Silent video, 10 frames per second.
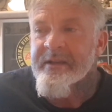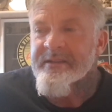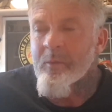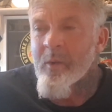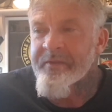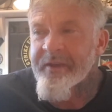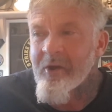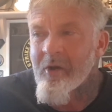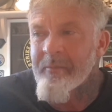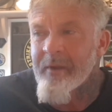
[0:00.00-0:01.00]
So one
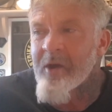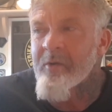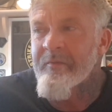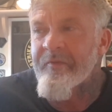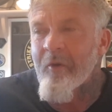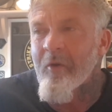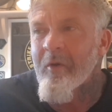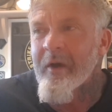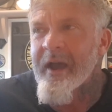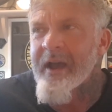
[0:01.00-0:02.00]
thing I'm known
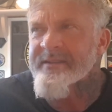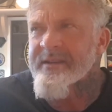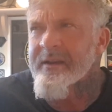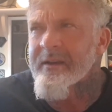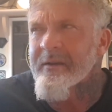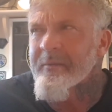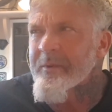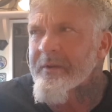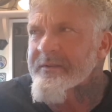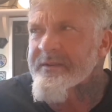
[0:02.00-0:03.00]
for as
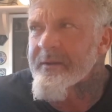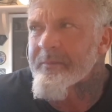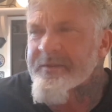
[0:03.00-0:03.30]
a